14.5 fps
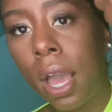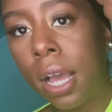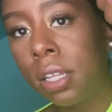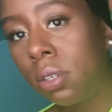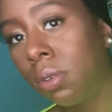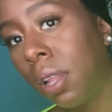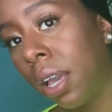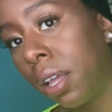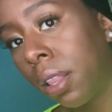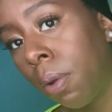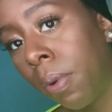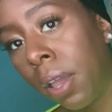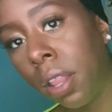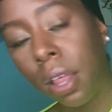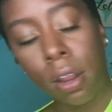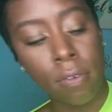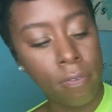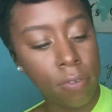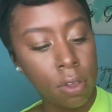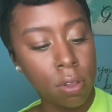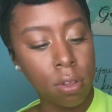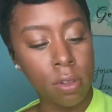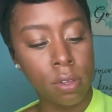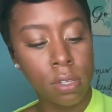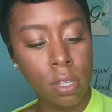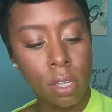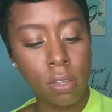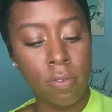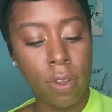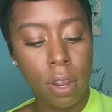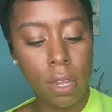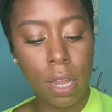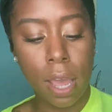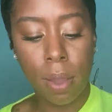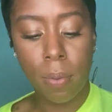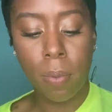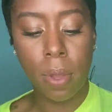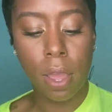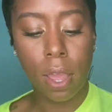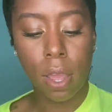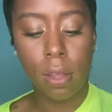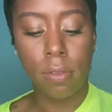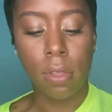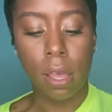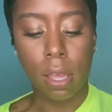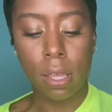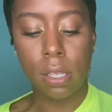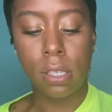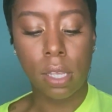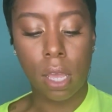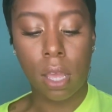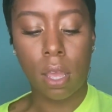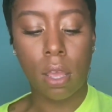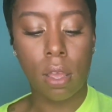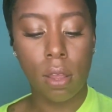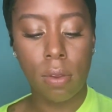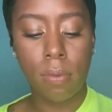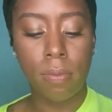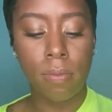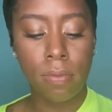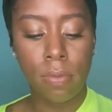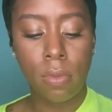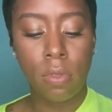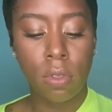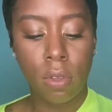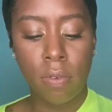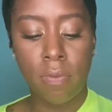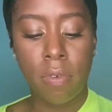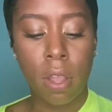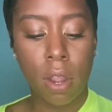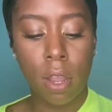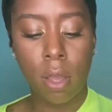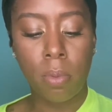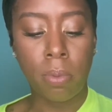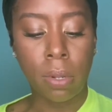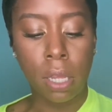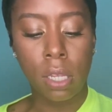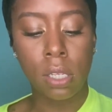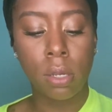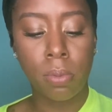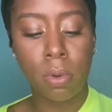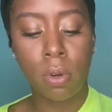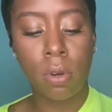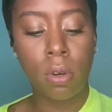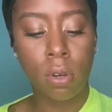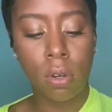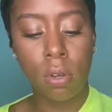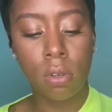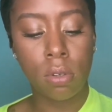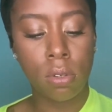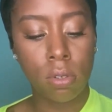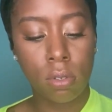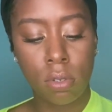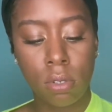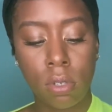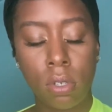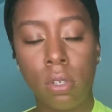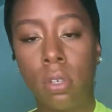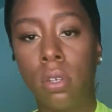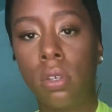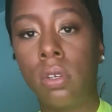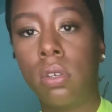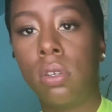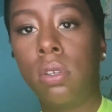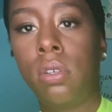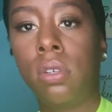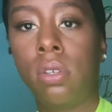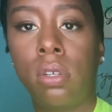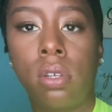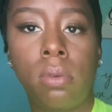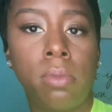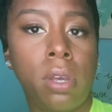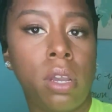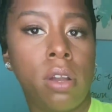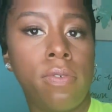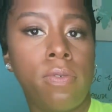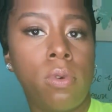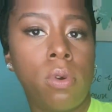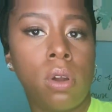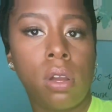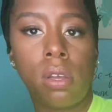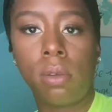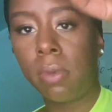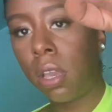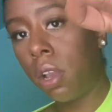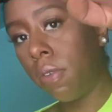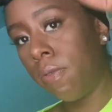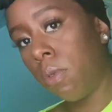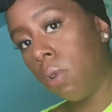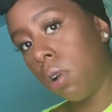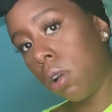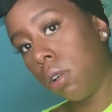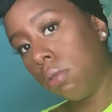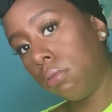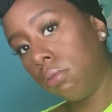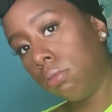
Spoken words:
I do like the way that it feels. It's very lightweight, like I said. Very blendable. I'm here for it. I'm here for it.